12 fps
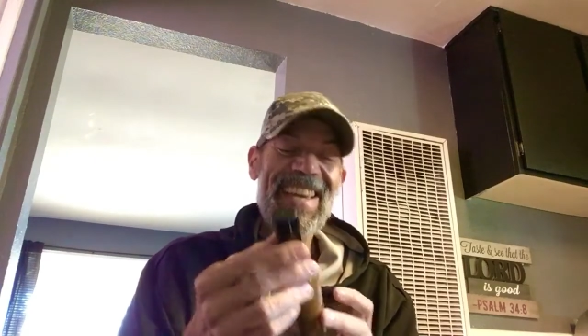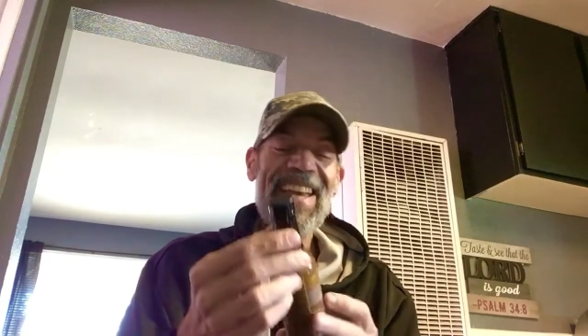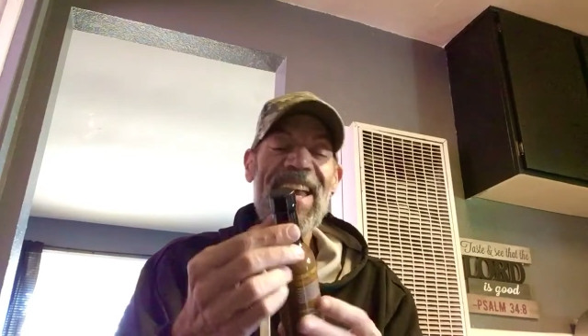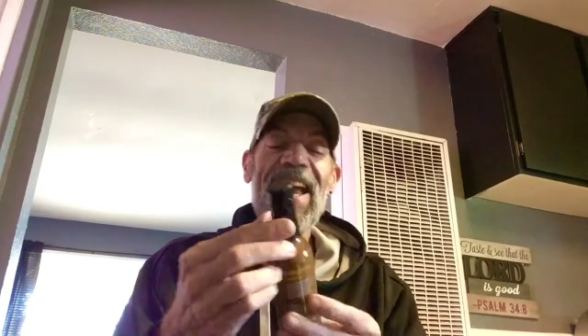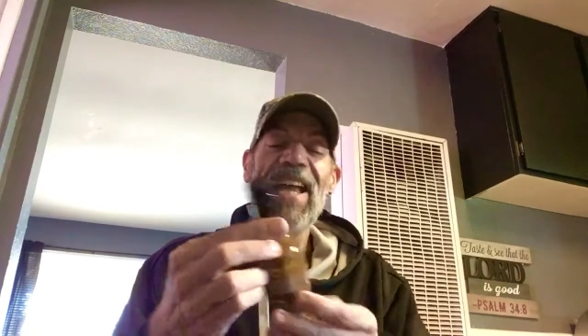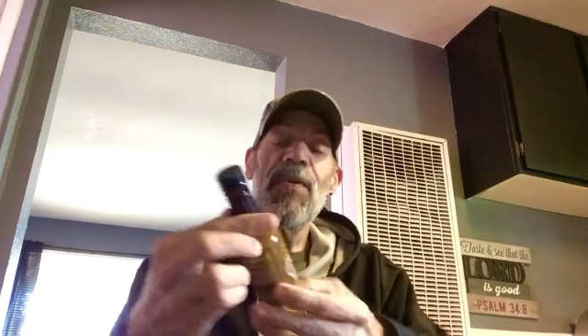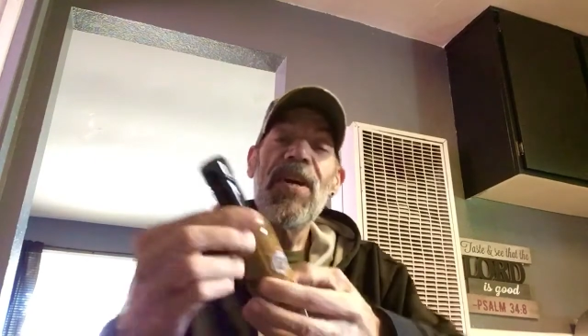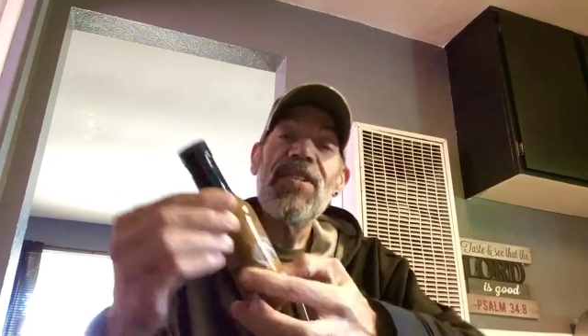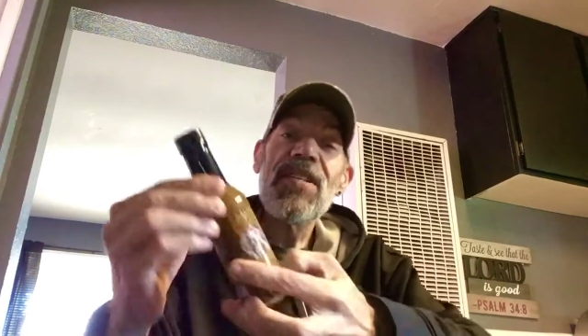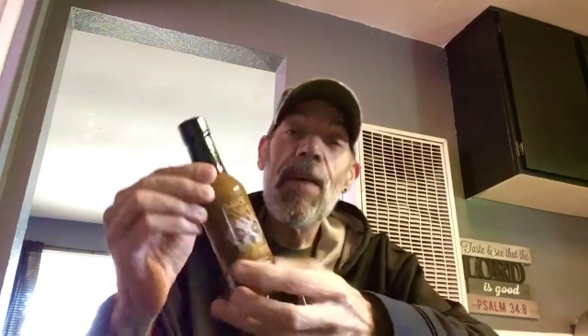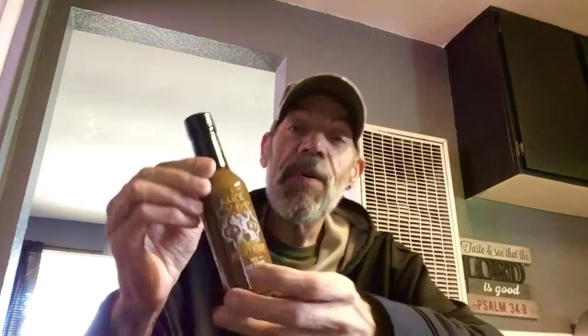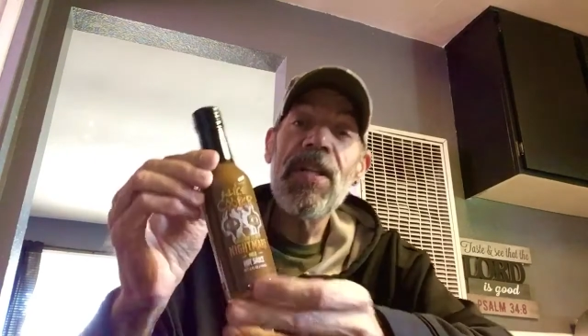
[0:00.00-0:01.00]

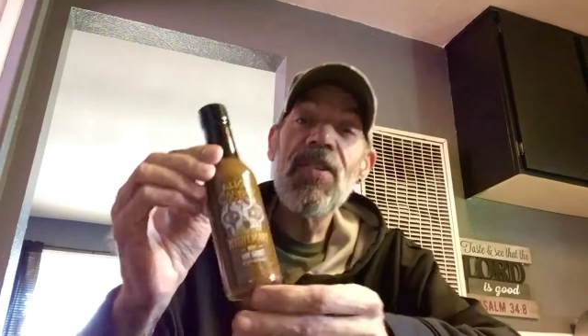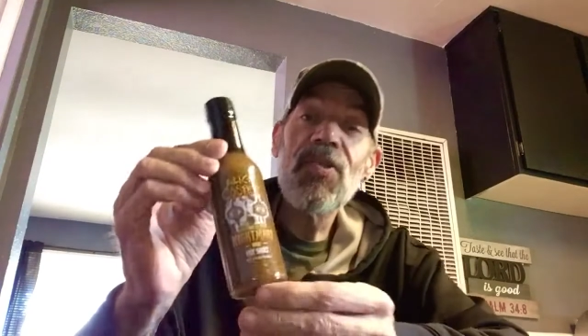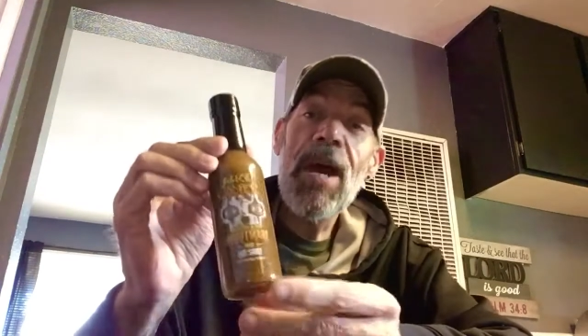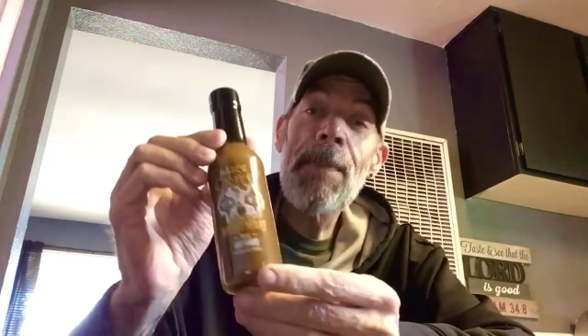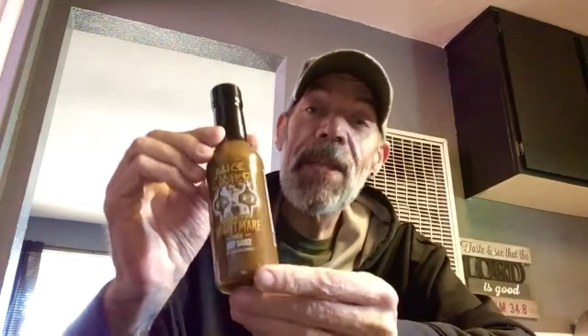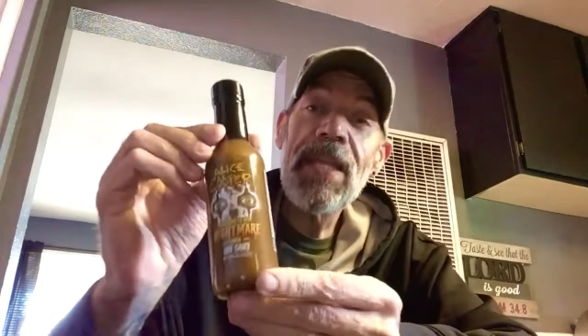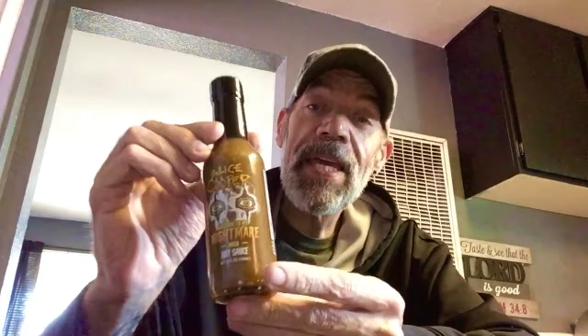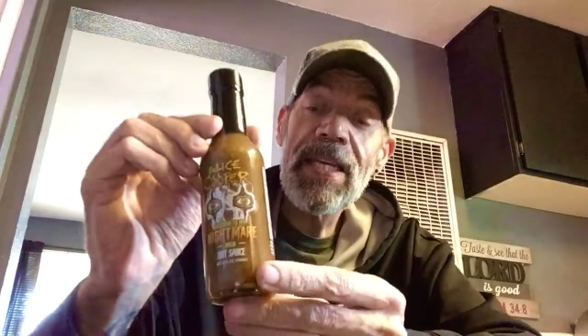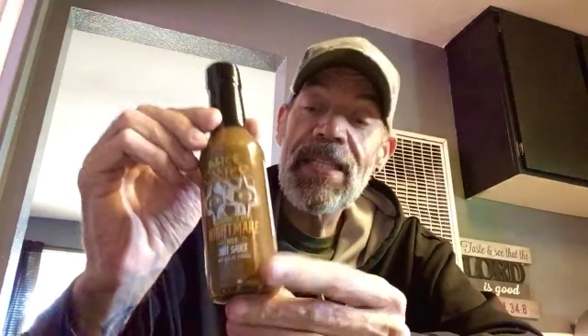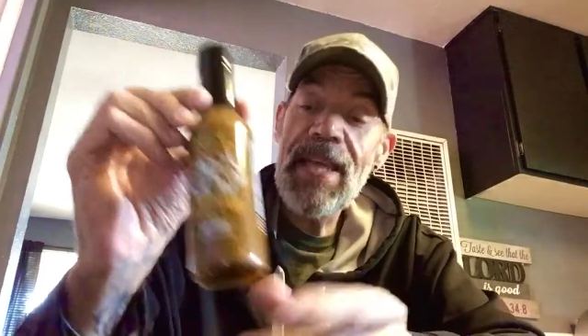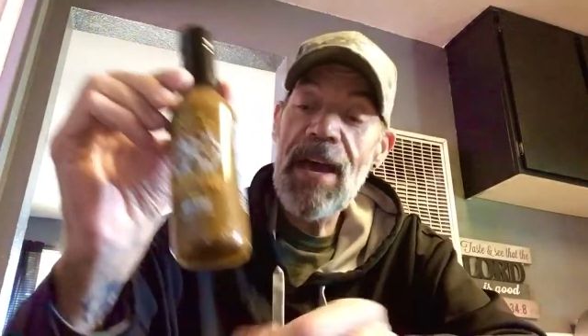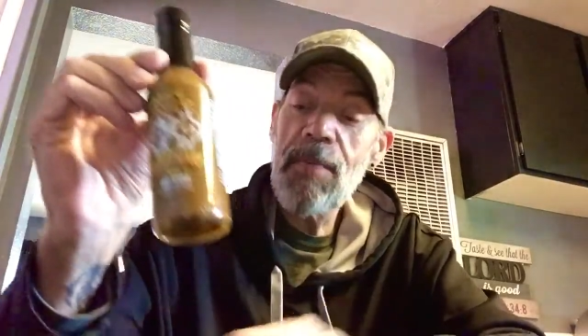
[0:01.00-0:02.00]
Anyways, I'm going to drop a
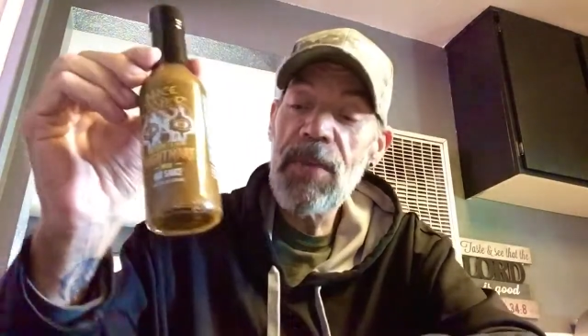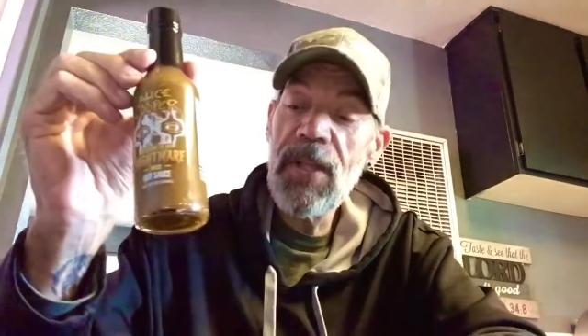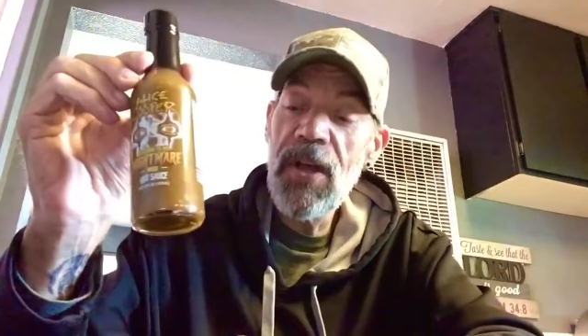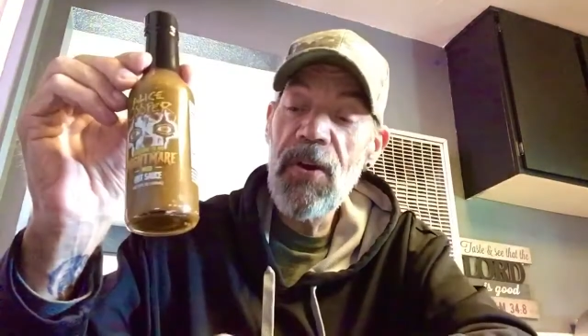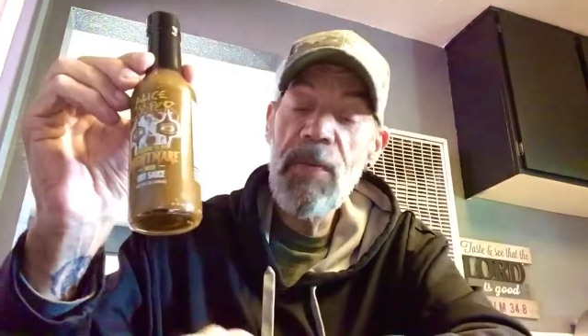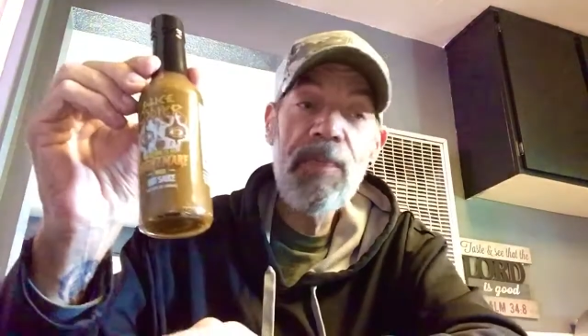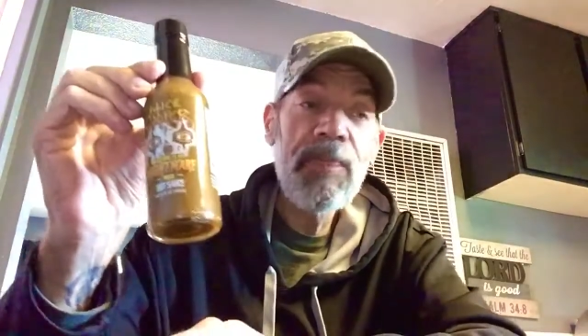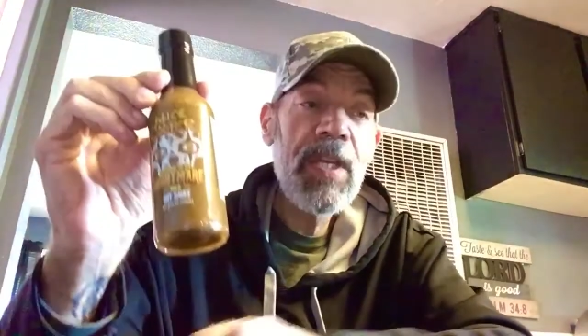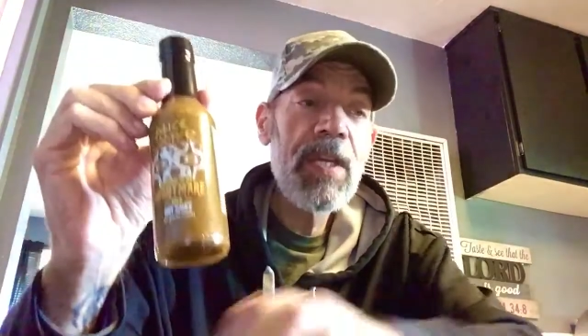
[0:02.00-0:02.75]
link down below